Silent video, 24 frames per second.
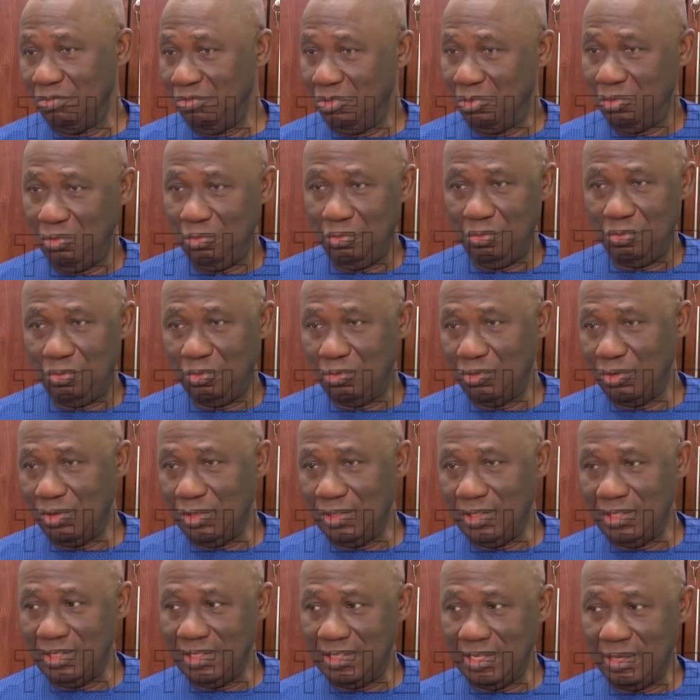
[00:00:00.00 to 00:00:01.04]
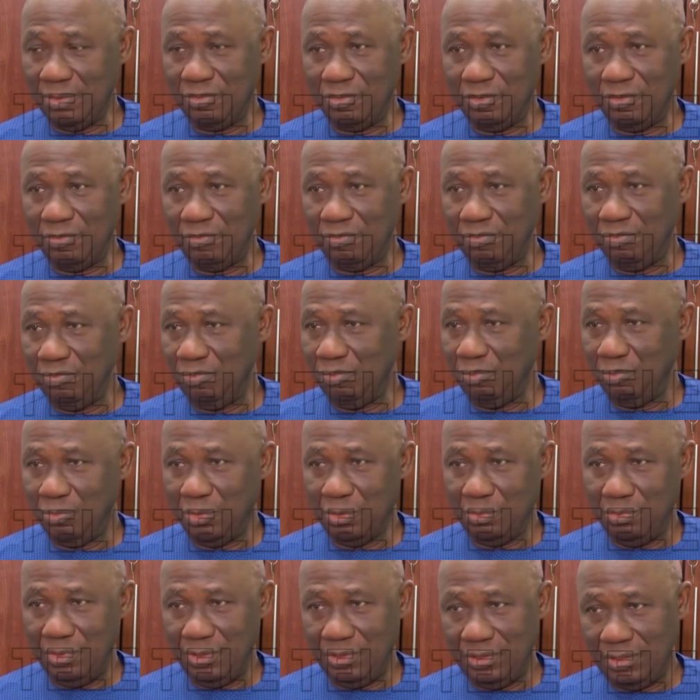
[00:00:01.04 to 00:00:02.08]
too strong in terms of
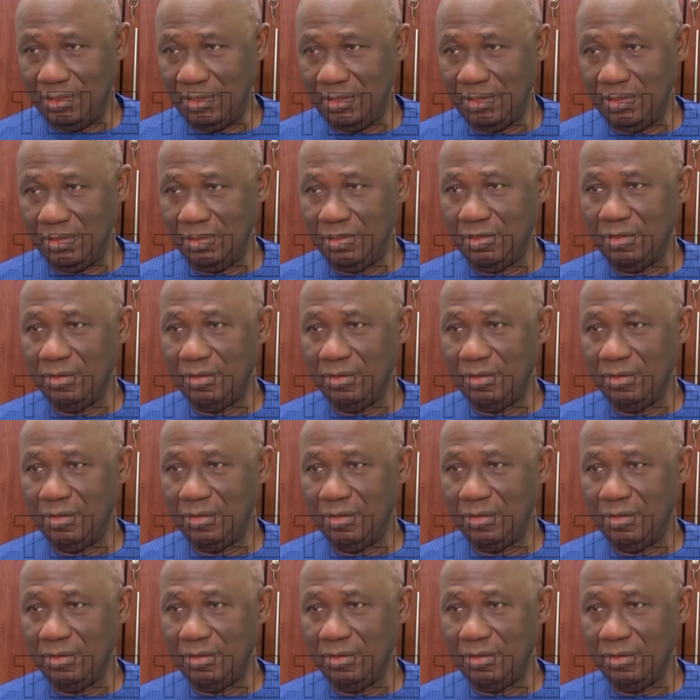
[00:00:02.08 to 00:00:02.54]
publicity,